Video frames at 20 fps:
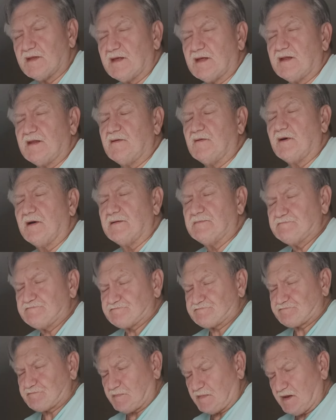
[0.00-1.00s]
Anyway,
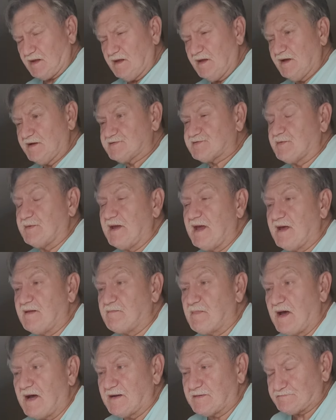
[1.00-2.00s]
so we
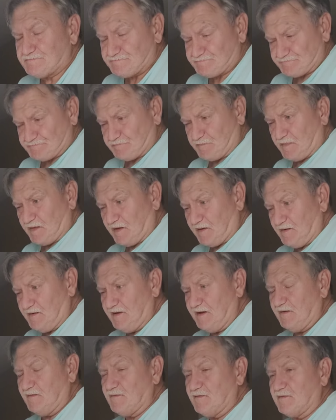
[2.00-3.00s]
head back,
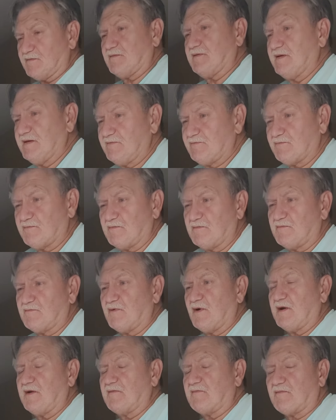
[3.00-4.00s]
and we'll
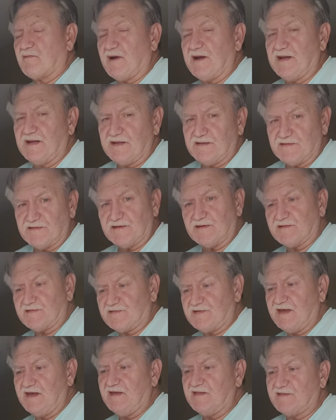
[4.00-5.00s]
run right into the
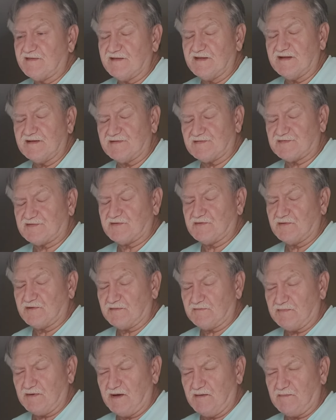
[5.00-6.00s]
teeth of that
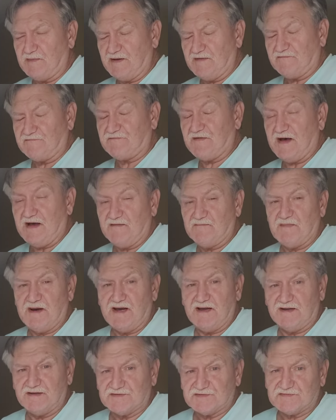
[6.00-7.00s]
storm, about 5
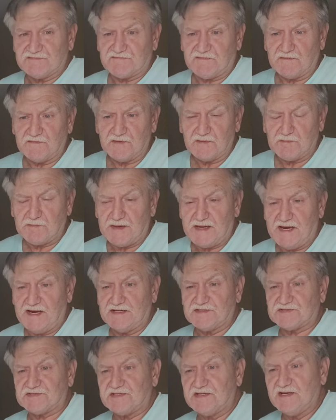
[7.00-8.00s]
miles from the
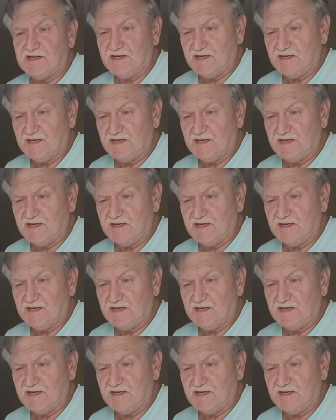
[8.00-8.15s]
pass.